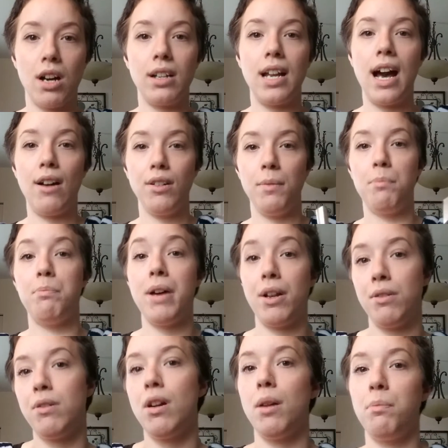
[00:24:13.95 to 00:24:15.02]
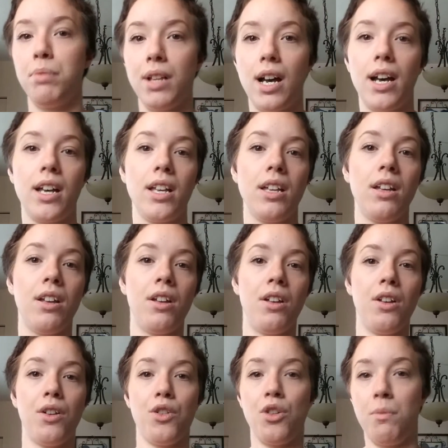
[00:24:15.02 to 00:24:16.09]
how to better apply
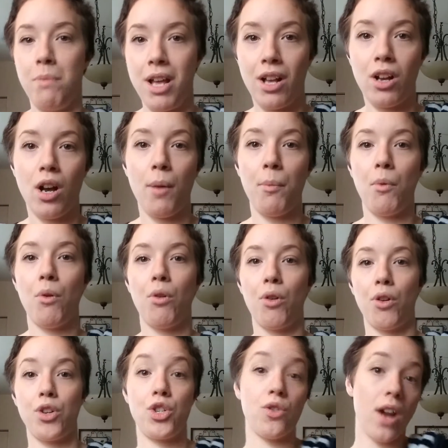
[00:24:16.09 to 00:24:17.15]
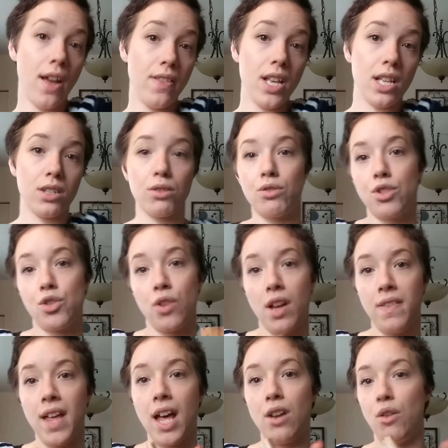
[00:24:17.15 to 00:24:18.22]
your makeup, or try this or
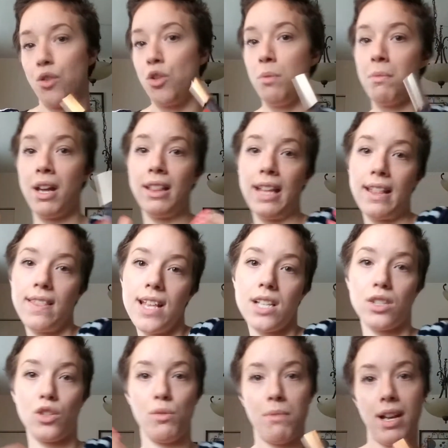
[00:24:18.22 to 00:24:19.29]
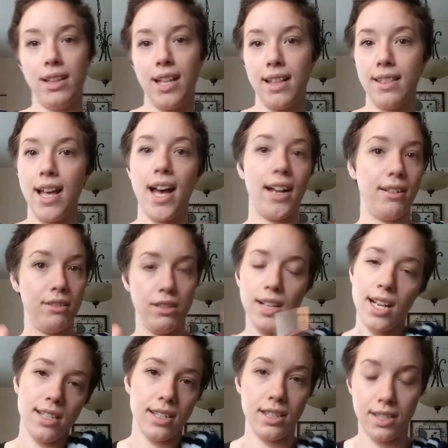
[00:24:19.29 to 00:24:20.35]
try that, or you might like this, you might like that. You
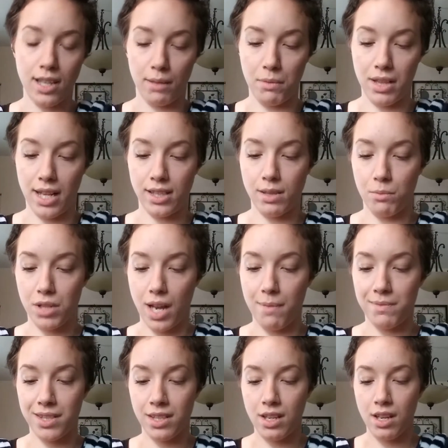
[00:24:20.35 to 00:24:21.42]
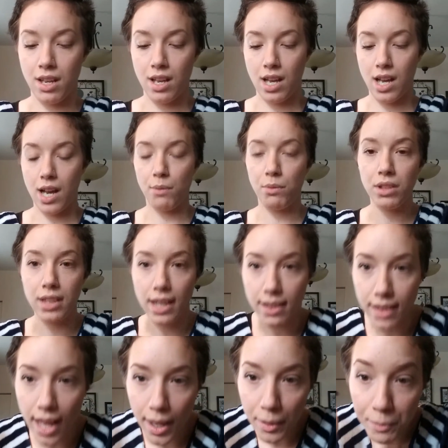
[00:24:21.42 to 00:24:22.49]
guys can tell me that sometimes. I would like
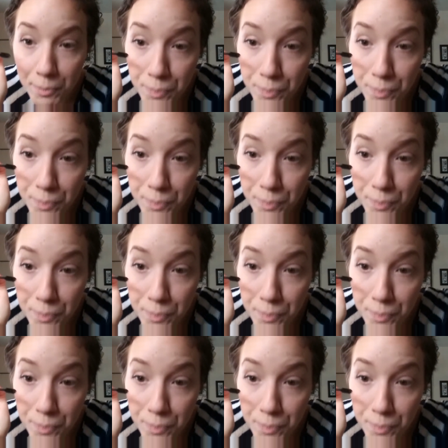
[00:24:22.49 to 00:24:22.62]
that.